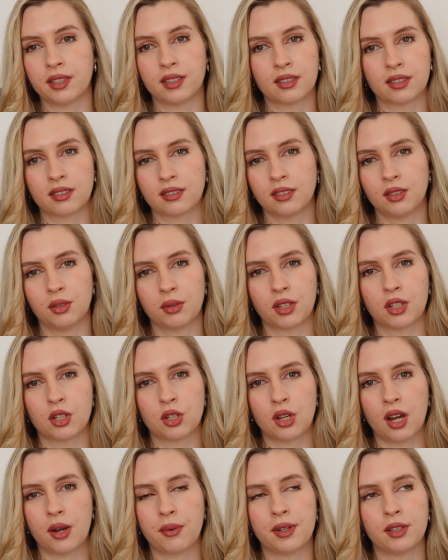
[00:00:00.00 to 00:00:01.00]
it. You can
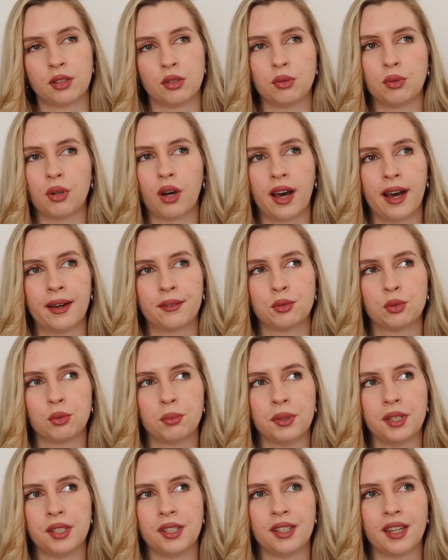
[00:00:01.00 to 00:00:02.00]
share it. You don't have to
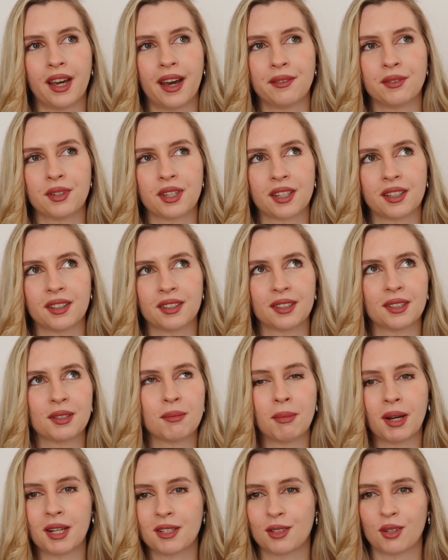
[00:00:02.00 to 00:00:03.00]
be having a
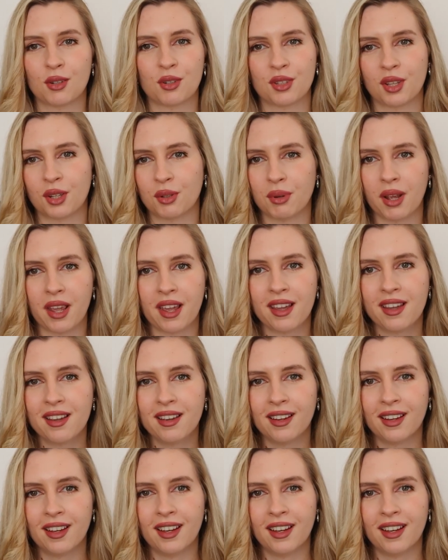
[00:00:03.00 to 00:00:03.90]
master's degree